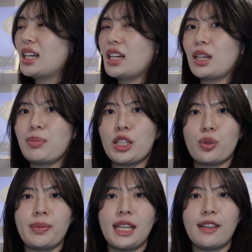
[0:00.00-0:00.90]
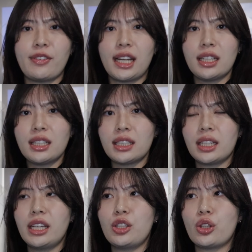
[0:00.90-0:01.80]
B2B uh, event
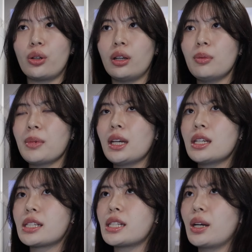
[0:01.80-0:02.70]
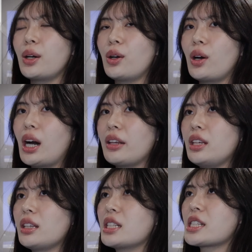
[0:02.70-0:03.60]
mm-hmm. in Europe. So I
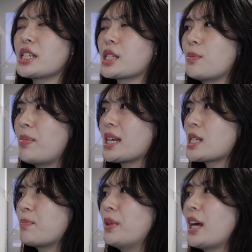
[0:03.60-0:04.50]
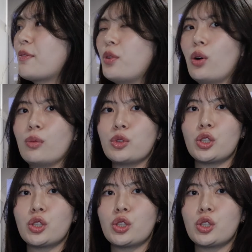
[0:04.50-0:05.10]
think this is the best platform